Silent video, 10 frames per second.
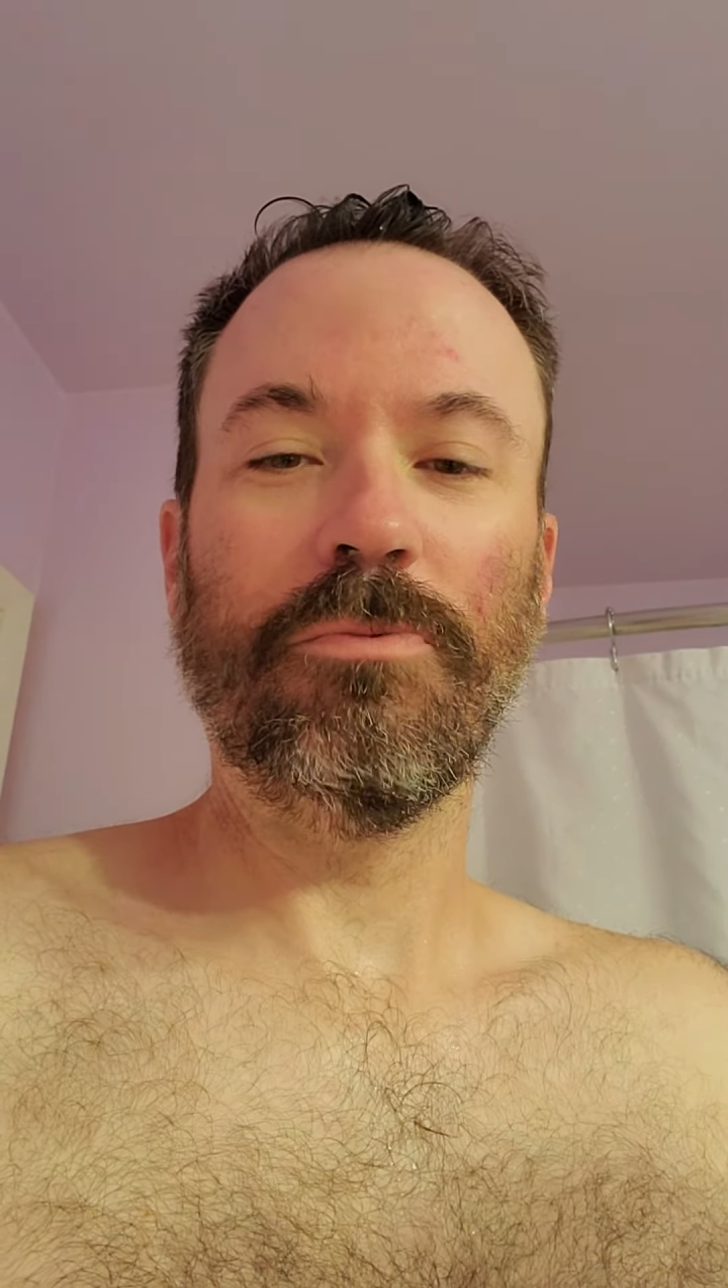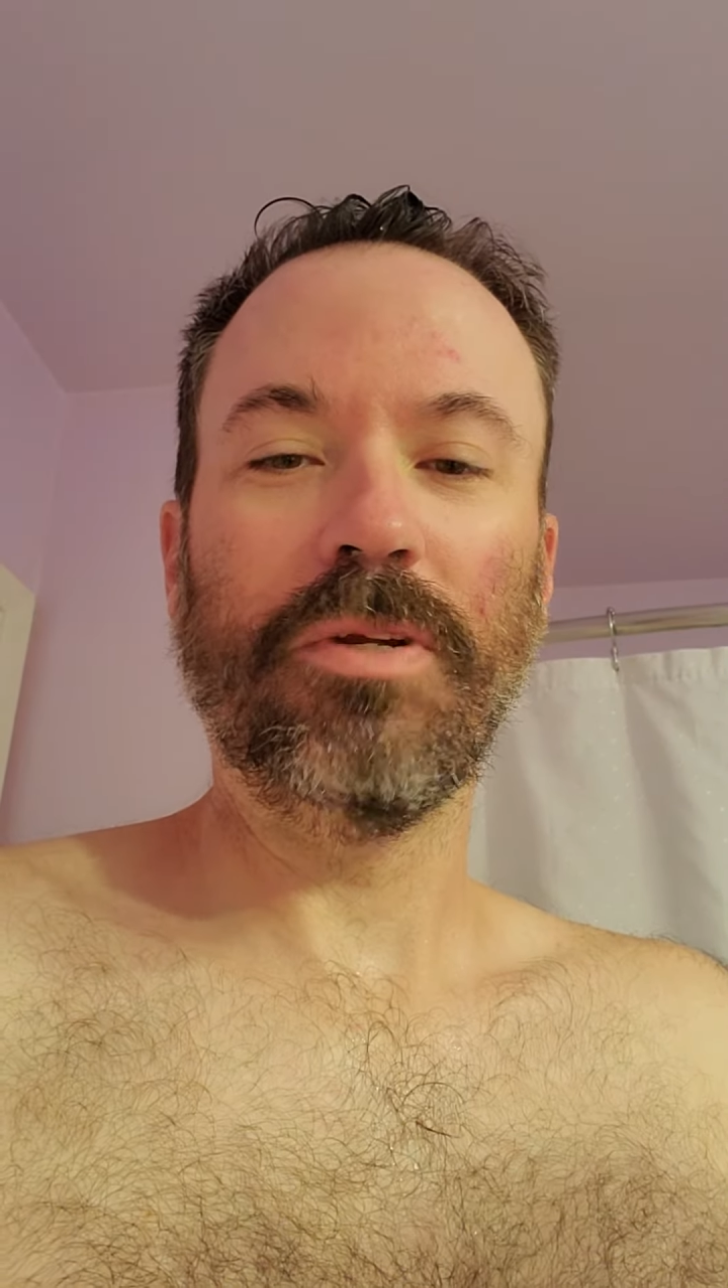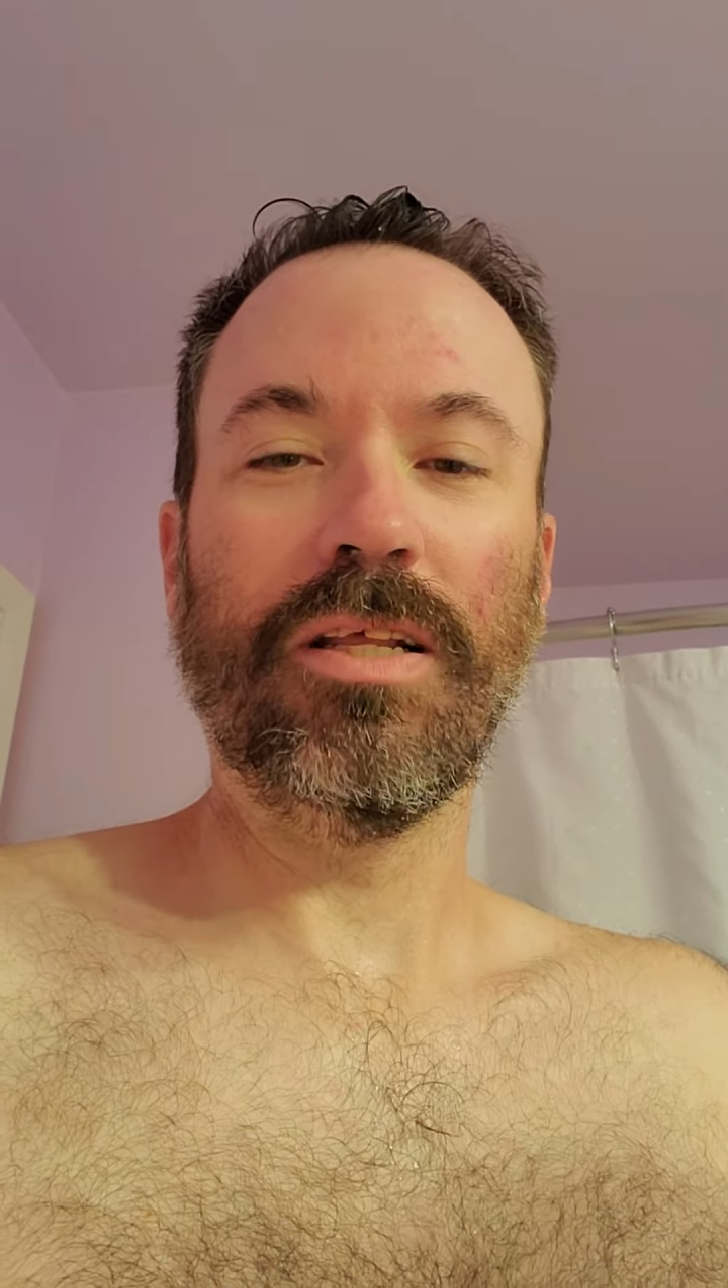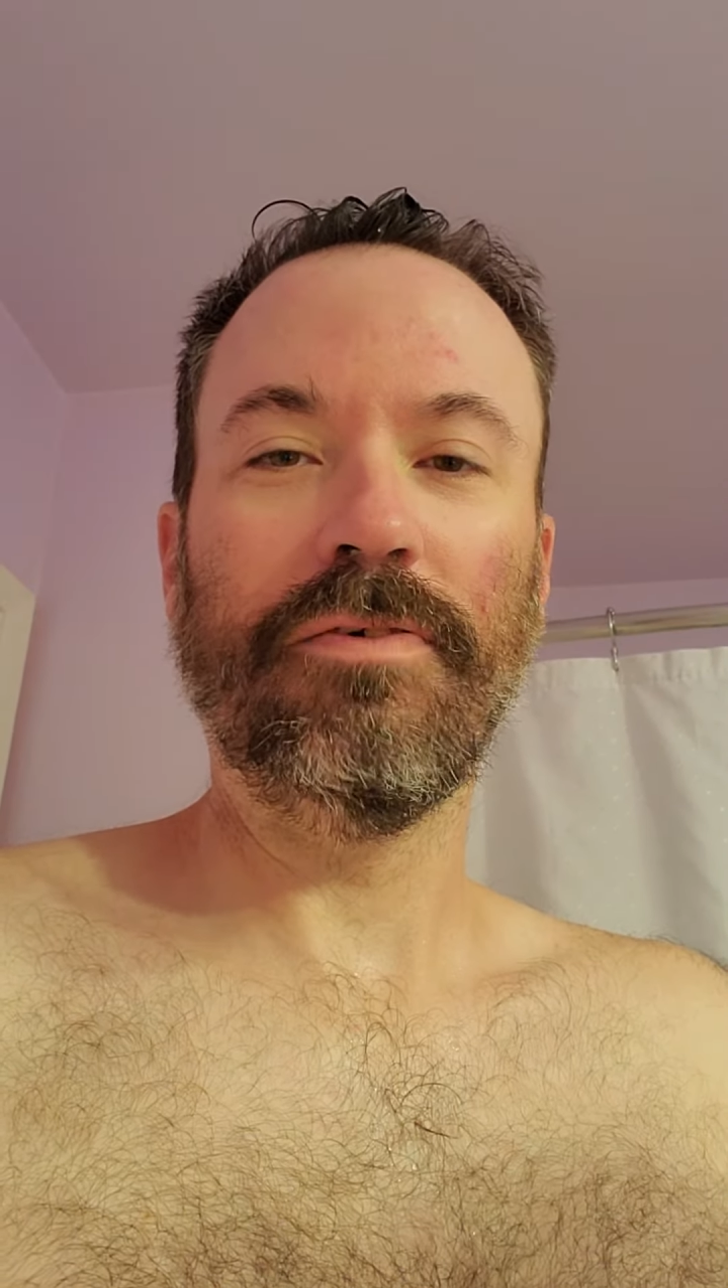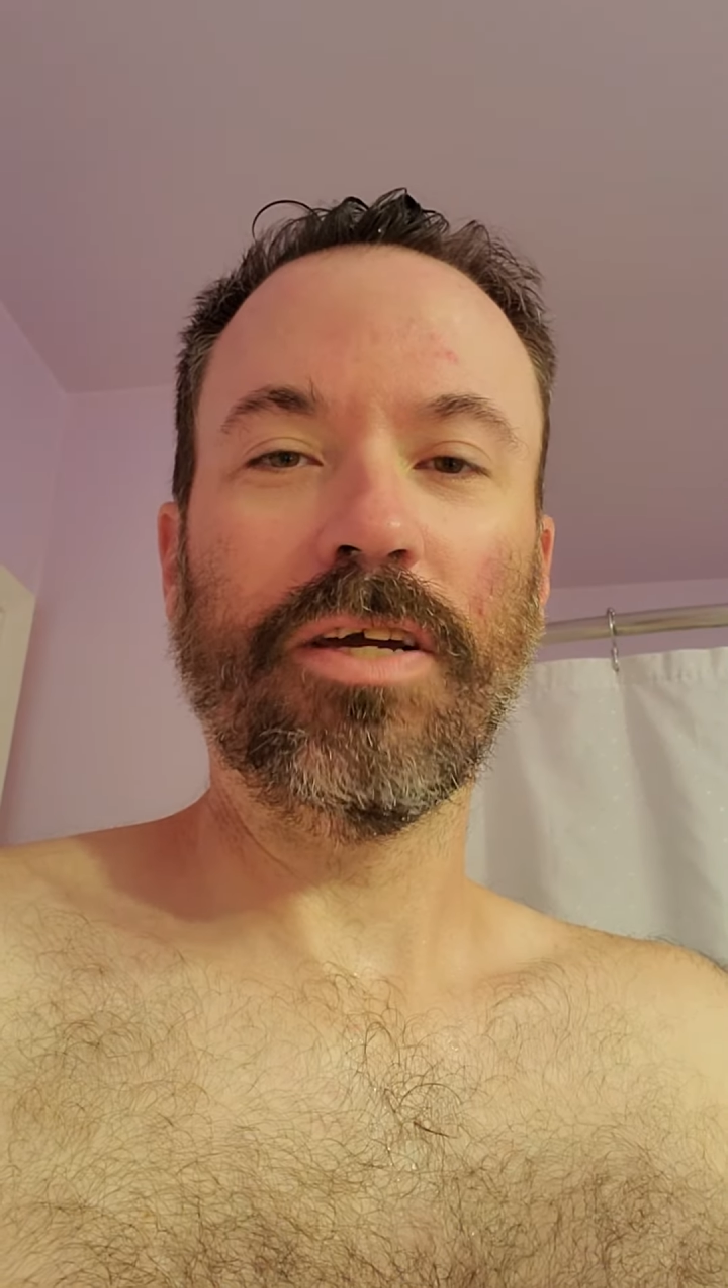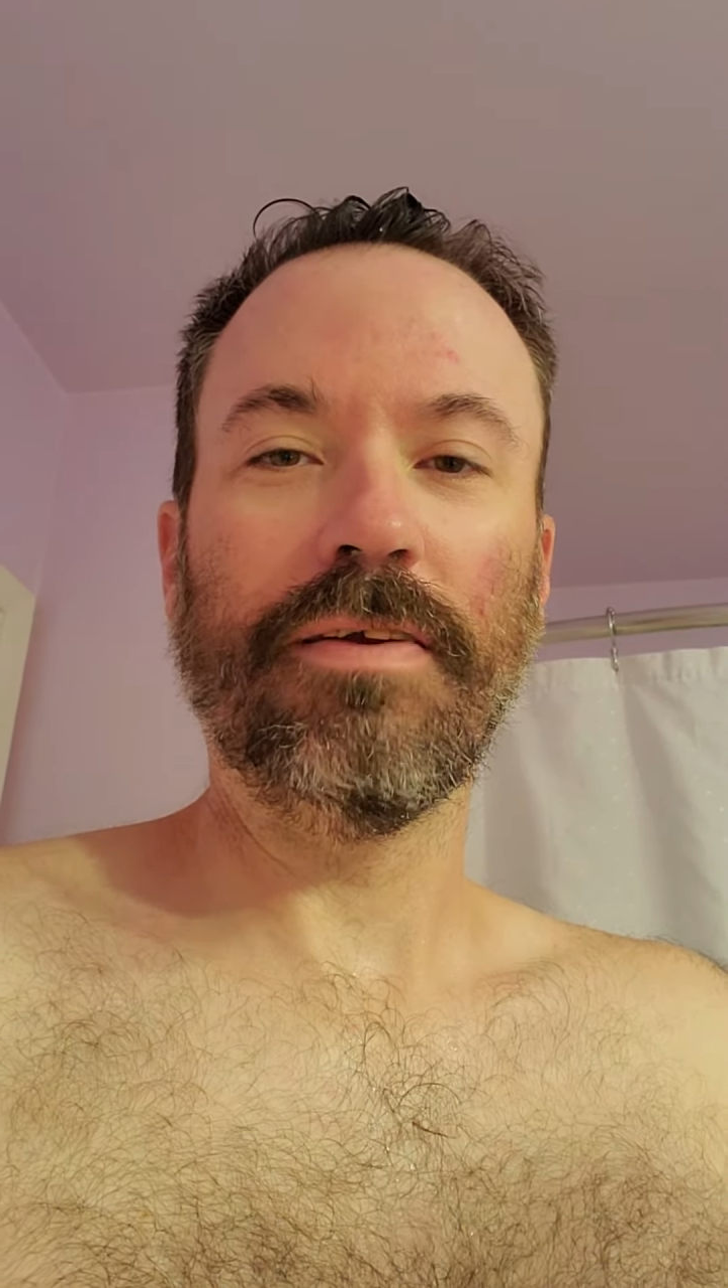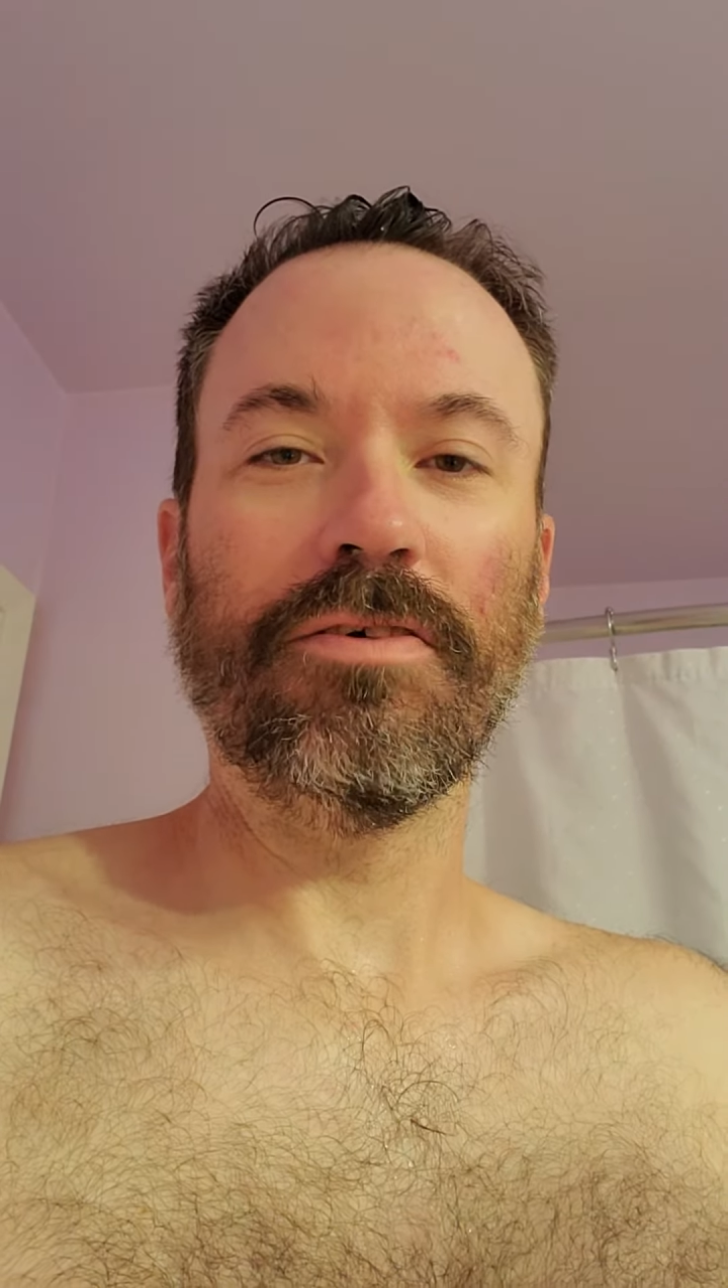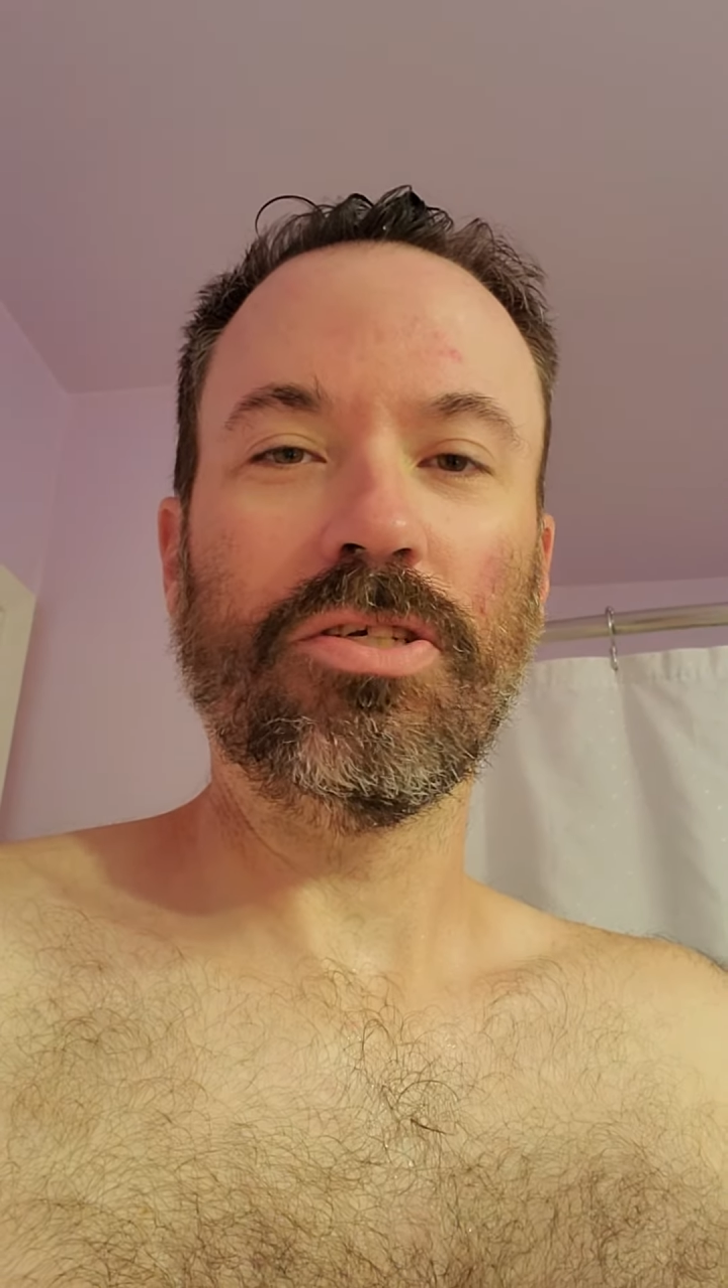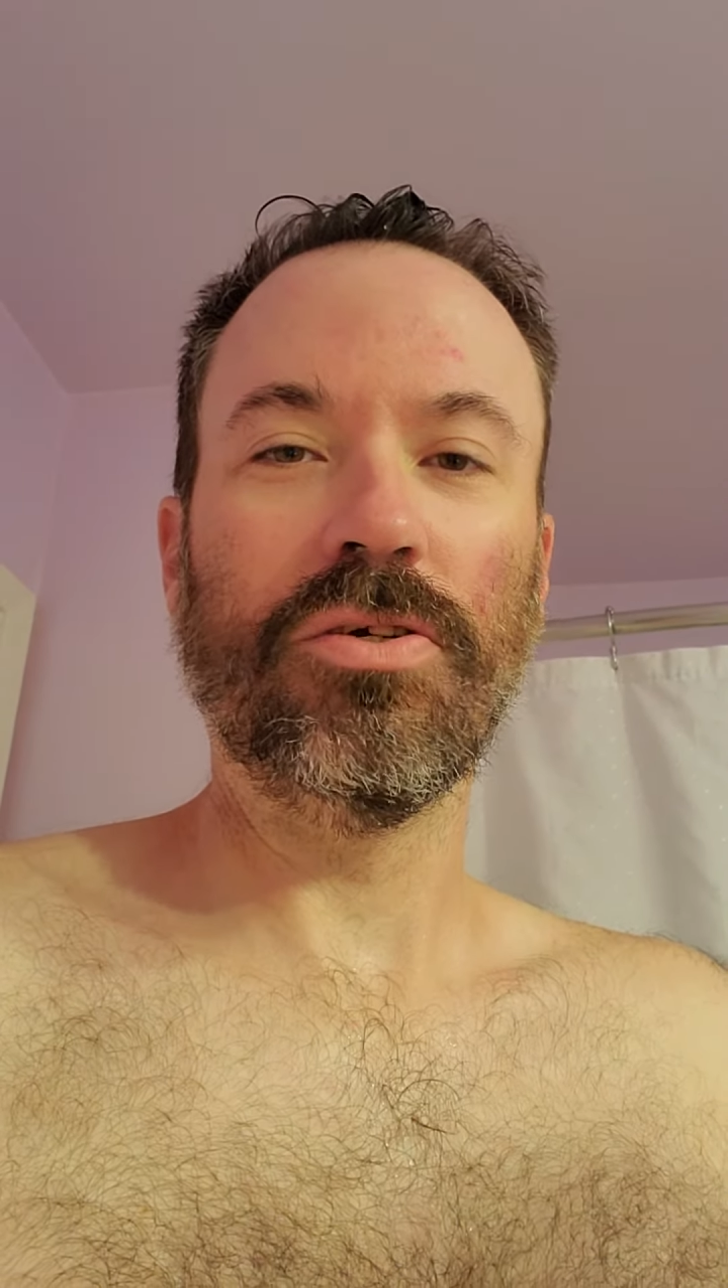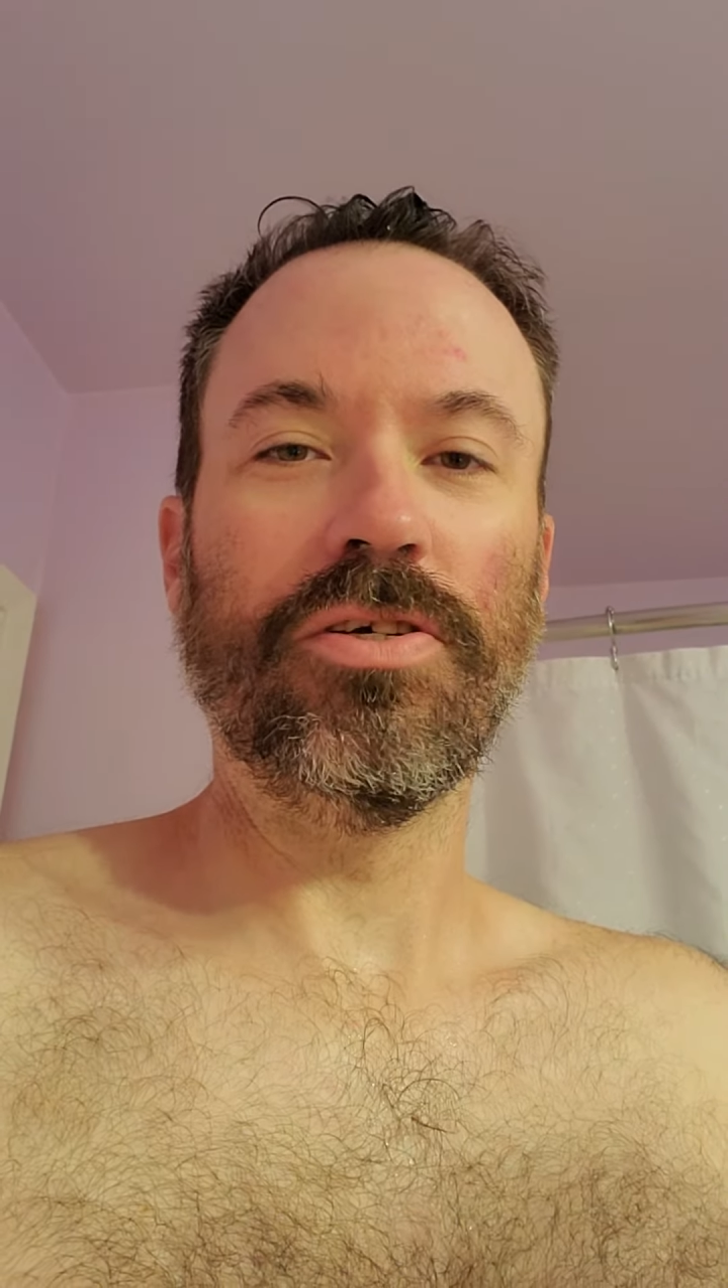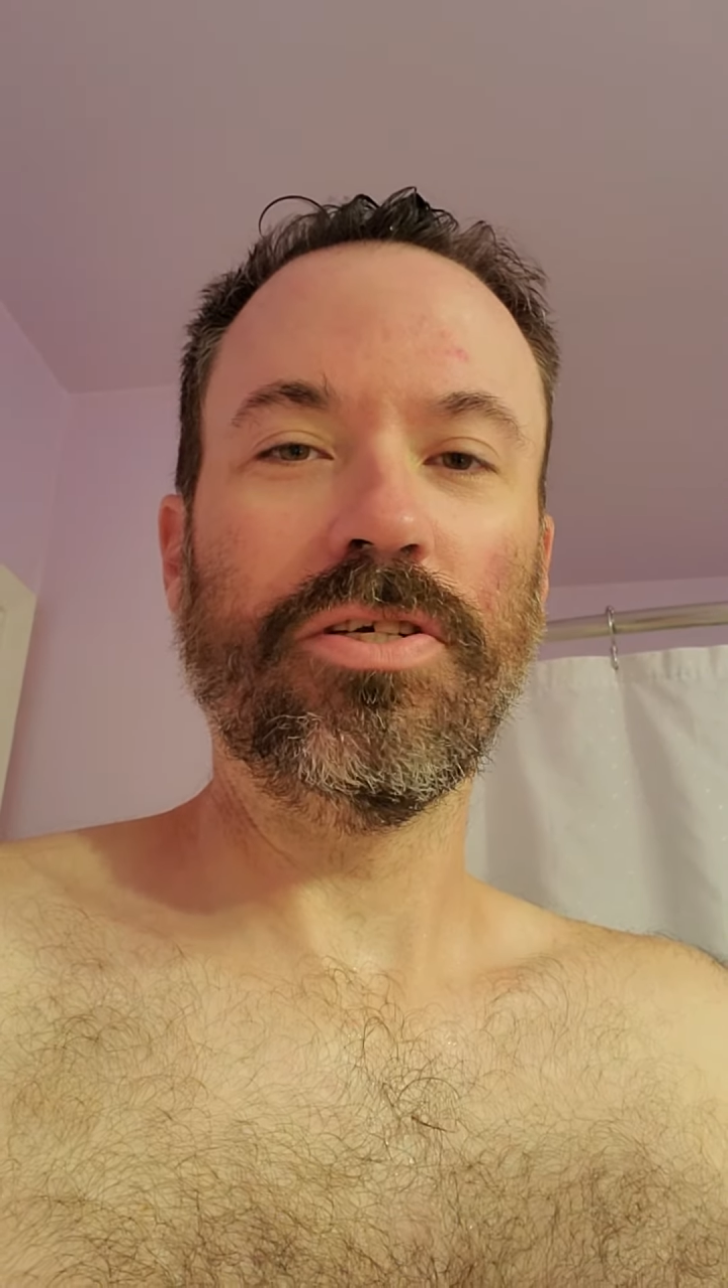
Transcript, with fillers: Been living out of storage